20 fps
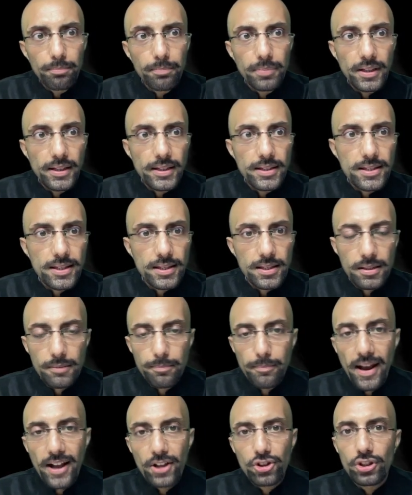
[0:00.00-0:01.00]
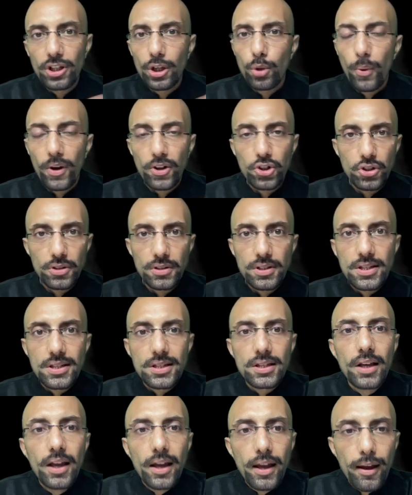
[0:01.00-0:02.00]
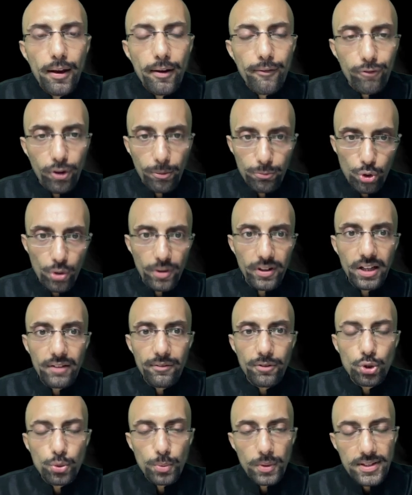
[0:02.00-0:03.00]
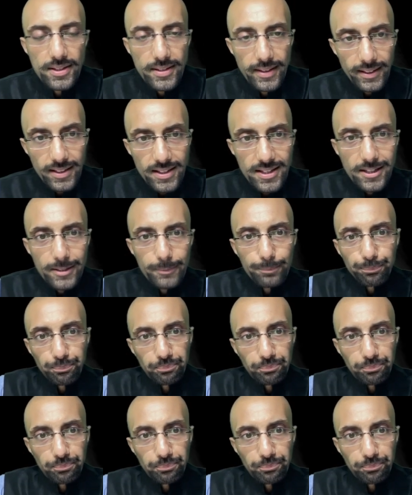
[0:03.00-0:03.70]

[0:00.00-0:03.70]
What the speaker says: Please match the questions from your individual sets.